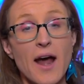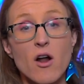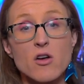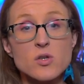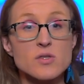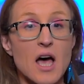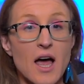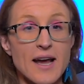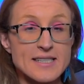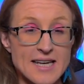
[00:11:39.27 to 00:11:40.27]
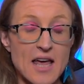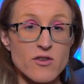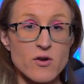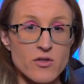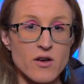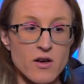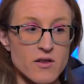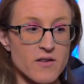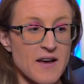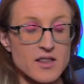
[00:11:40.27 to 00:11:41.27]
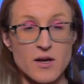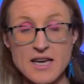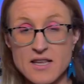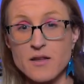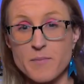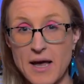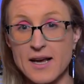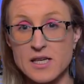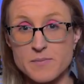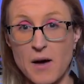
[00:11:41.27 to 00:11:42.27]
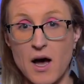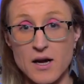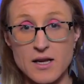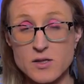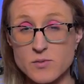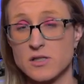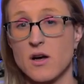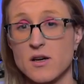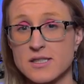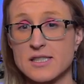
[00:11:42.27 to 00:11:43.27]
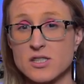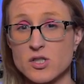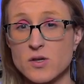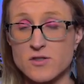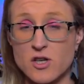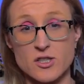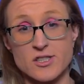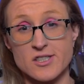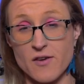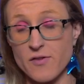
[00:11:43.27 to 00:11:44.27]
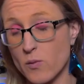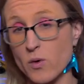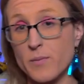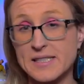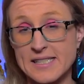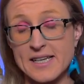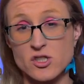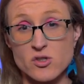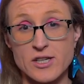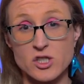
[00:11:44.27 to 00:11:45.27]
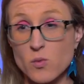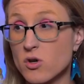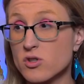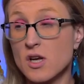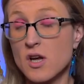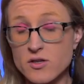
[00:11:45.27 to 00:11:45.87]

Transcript: and also tying together the fact that Ethan Peck Spock, as we saw in season 2 of Star Trek Discovery and we'll be seeing in Strange New Worlds,